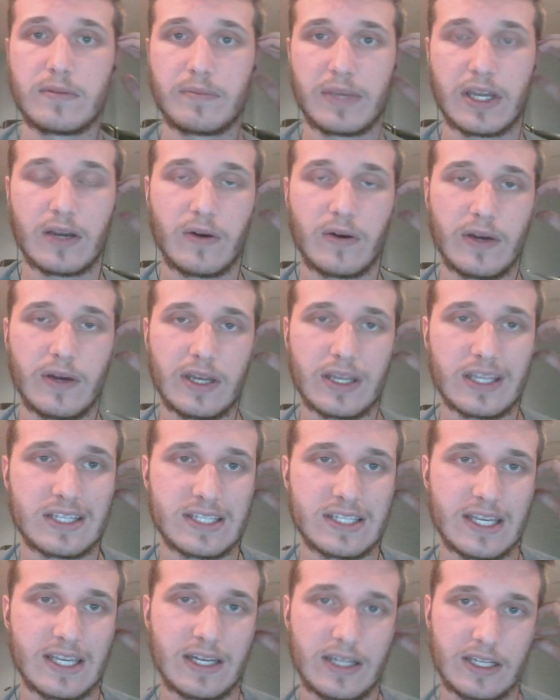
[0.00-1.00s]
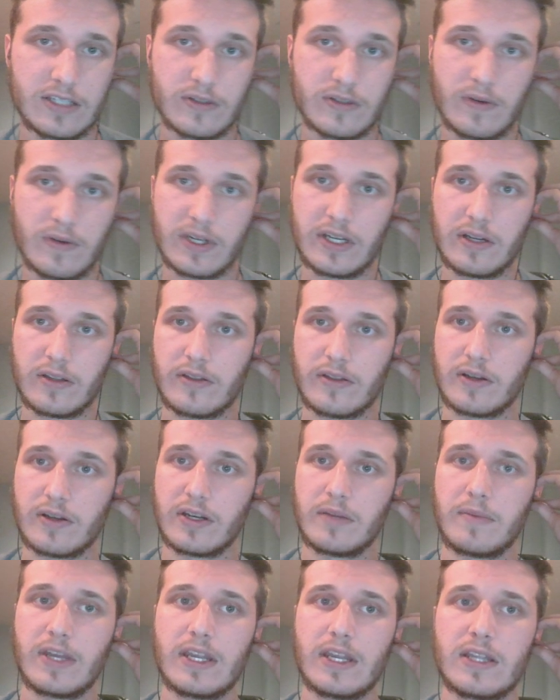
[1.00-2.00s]
Bitcoin can take like 20 or
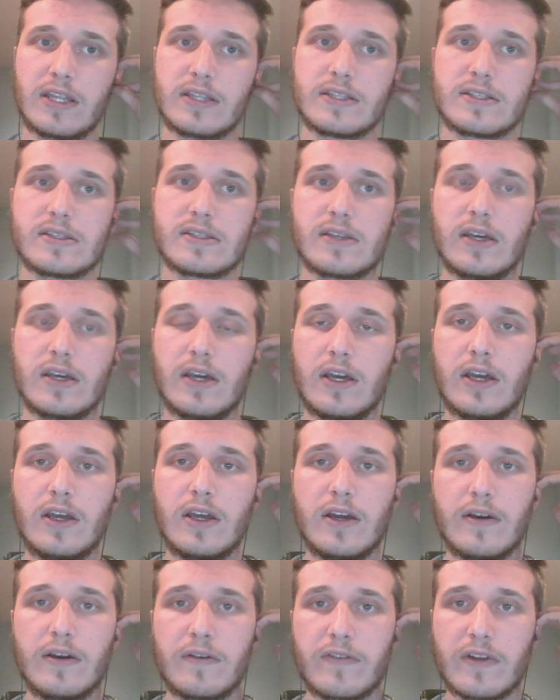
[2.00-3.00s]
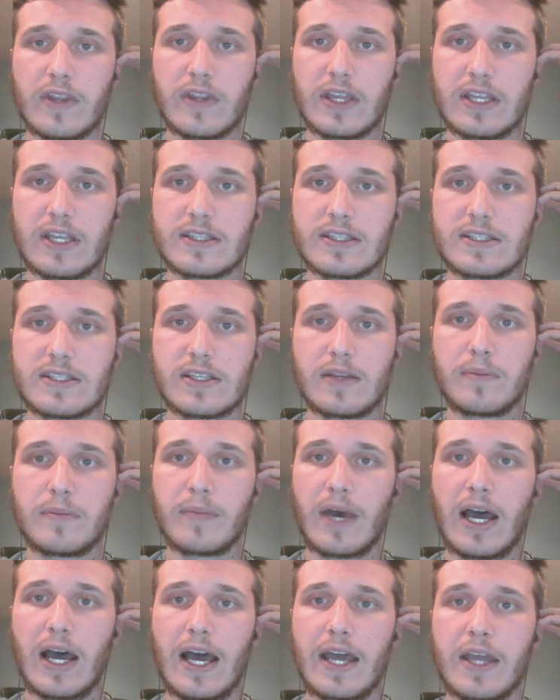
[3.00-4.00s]
30 minutes for the instant
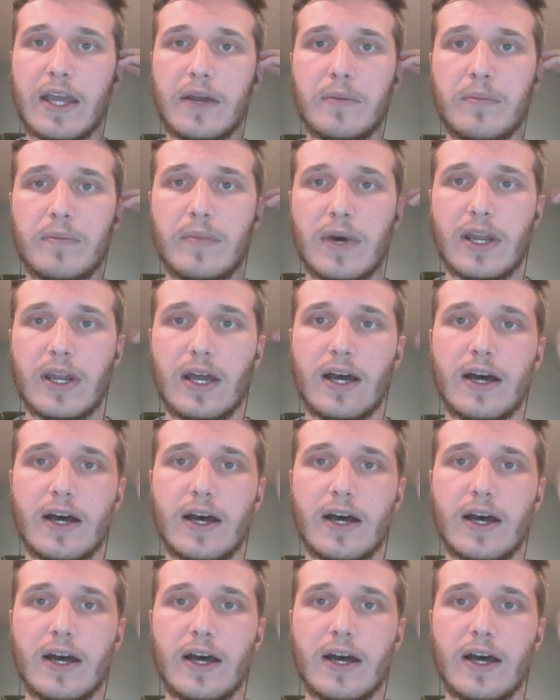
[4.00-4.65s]
buy. But